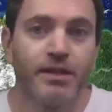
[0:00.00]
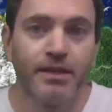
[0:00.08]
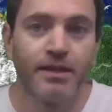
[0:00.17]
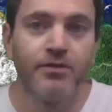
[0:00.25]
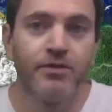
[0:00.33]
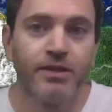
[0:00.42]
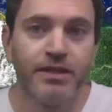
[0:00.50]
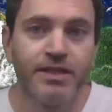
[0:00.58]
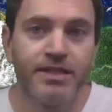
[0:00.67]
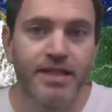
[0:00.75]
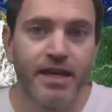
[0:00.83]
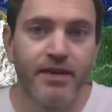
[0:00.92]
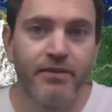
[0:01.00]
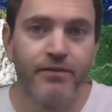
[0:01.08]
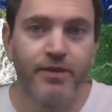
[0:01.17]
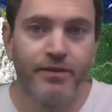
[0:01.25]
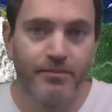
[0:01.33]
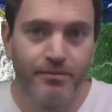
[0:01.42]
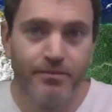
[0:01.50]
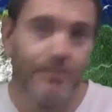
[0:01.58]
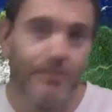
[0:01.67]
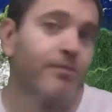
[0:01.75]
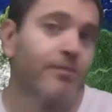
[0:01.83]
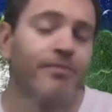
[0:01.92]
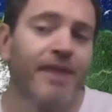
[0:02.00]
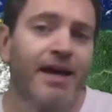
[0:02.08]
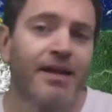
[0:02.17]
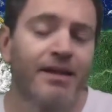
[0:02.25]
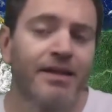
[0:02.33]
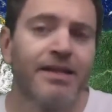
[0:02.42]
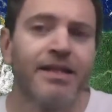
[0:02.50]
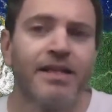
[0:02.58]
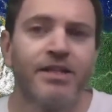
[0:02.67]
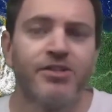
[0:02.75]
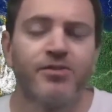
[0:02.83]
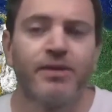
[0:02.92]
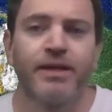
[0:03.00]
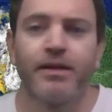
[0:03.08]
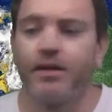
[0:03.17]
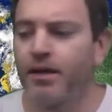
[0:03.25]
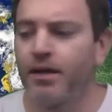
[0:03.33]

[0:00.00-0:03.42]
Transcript: literally saved that lineage, right?